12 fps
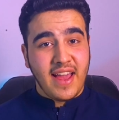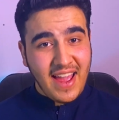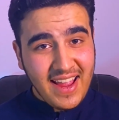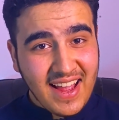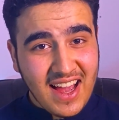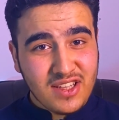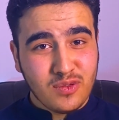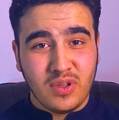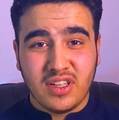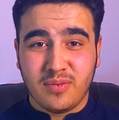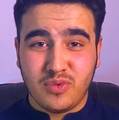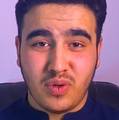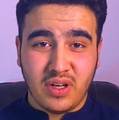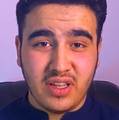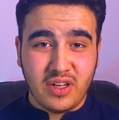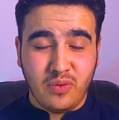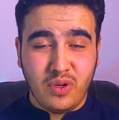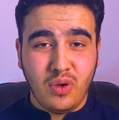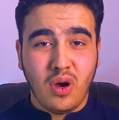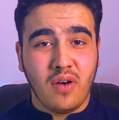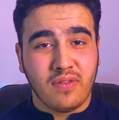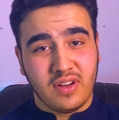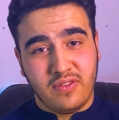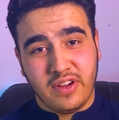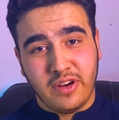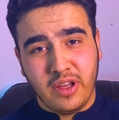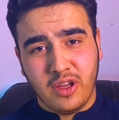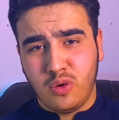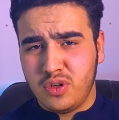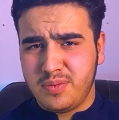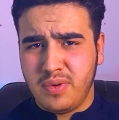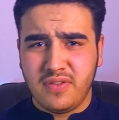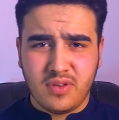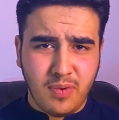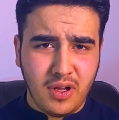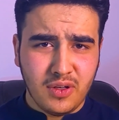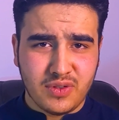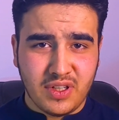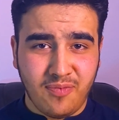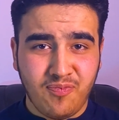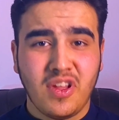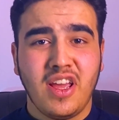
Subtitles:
Hey guys, welcome to another video of configuring OSPF topology.